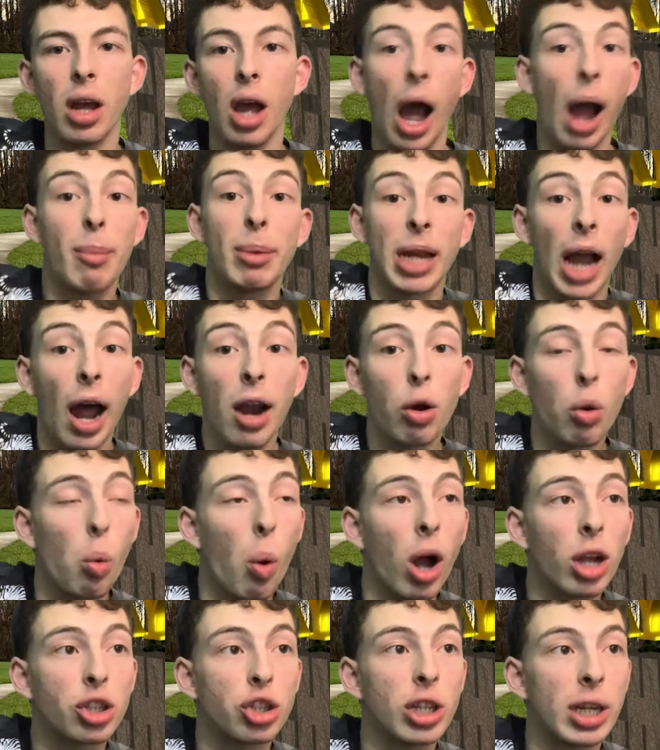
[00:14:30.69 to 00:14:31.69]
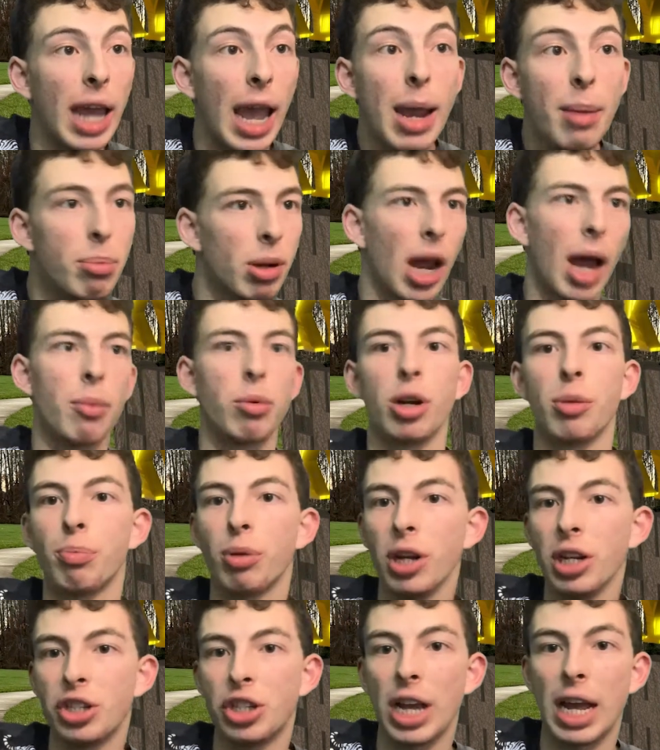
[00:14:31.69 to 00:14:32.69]
I mean, I don't watch the game, but I would
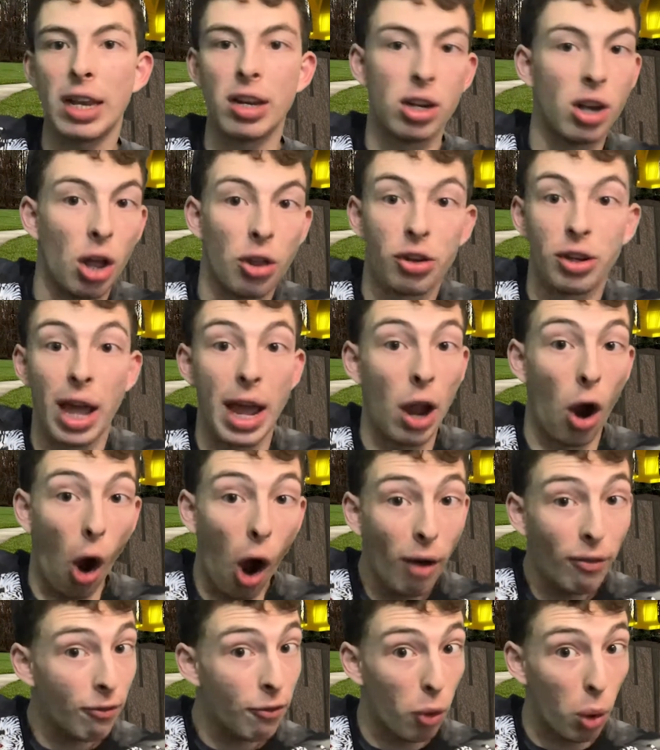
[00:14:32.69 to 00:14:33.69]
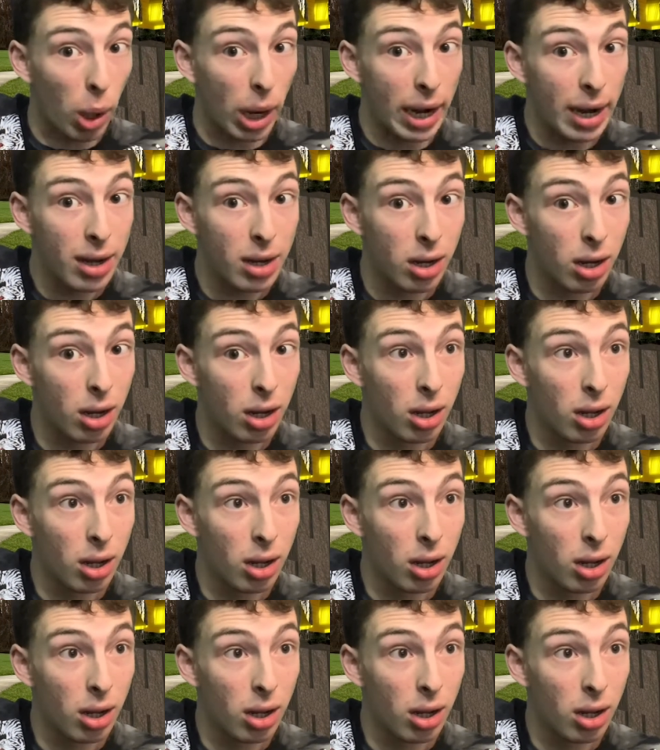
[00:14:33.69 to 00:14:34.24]
appreciate another day off for it.